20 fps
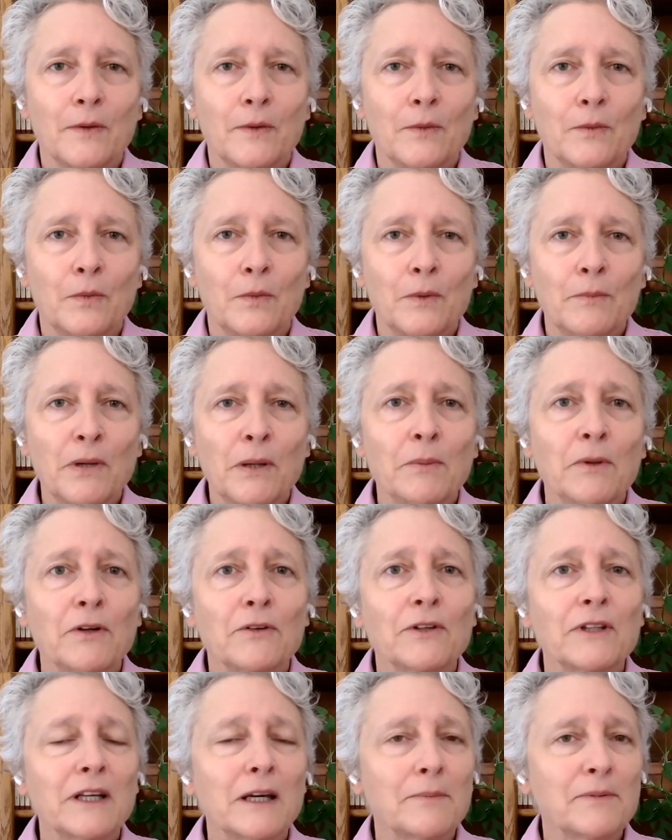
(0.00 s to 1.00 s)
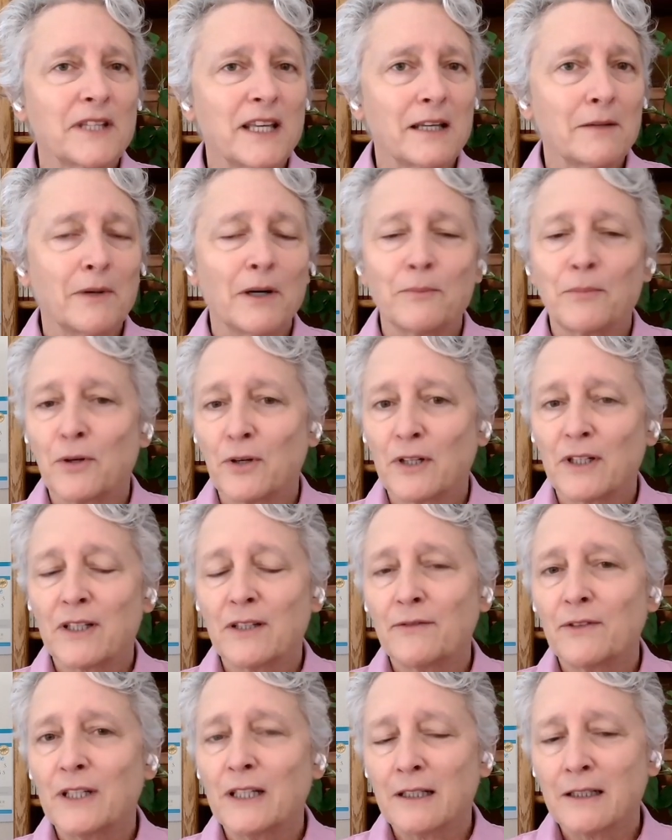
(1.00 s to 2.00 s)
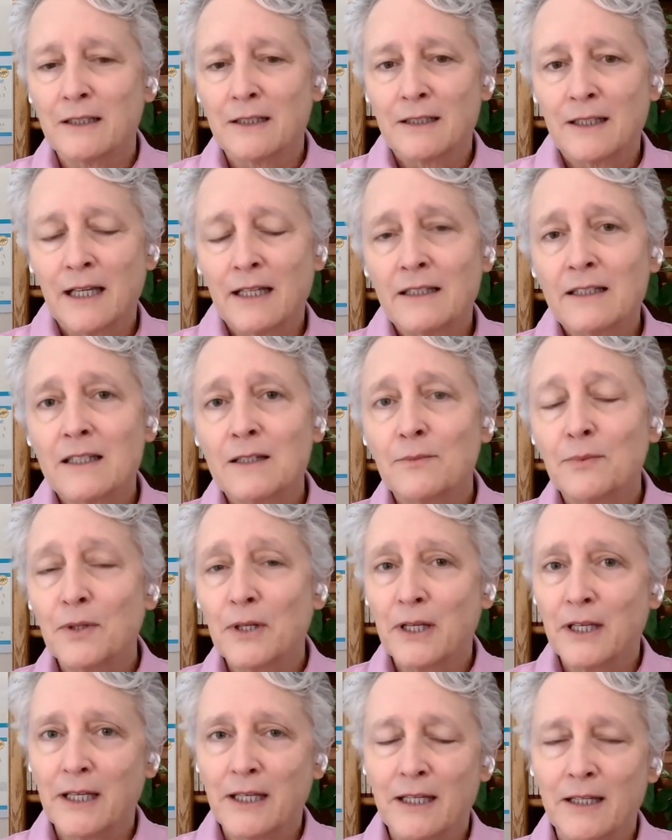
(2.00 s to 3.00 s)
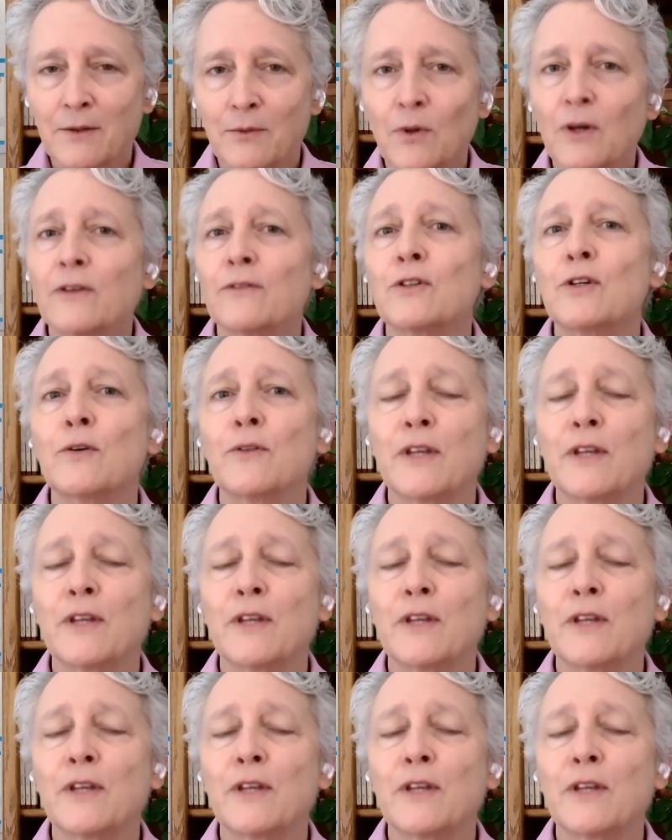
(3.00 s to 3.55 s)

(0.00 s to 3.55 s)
when people are really upset about productivity, it tends to be one of two